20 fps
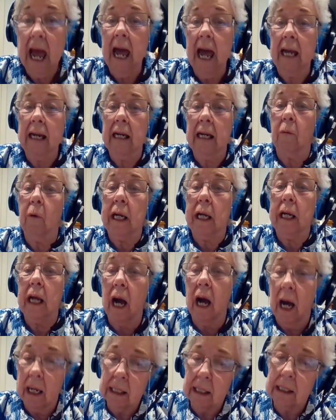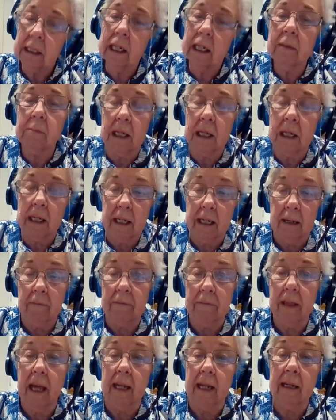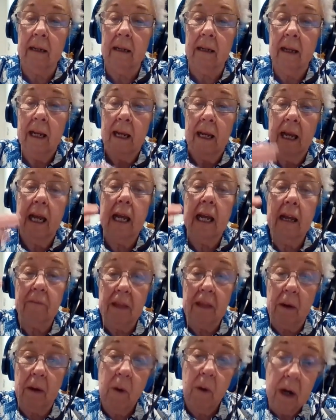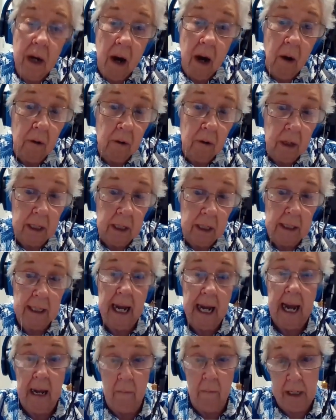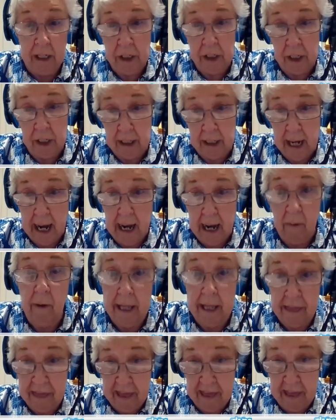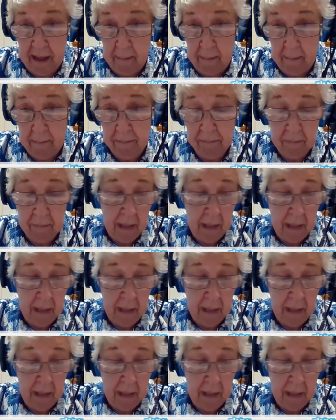and we honestly believe that if they were all going to die, we should die with them.